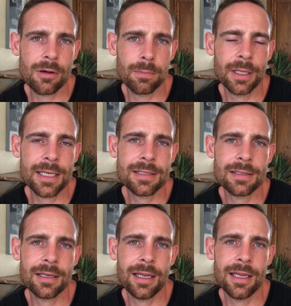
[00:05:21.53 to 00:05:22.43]
God
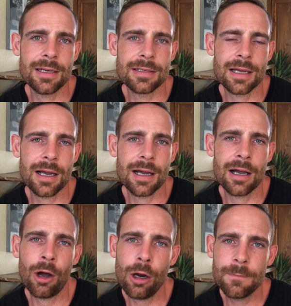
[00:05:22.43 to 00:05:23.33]
bless. And
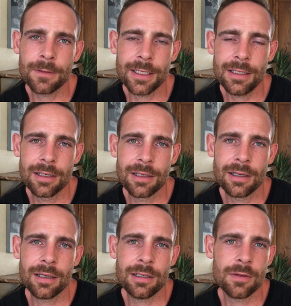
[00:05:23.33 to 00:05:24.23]
hopefully
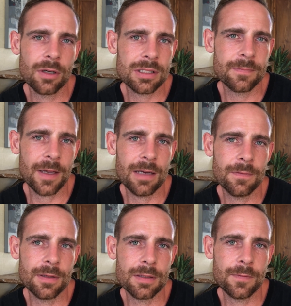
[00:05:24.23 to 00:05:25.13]
you've got some value
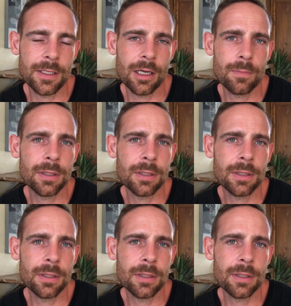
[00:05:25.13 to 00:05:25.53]
from this video.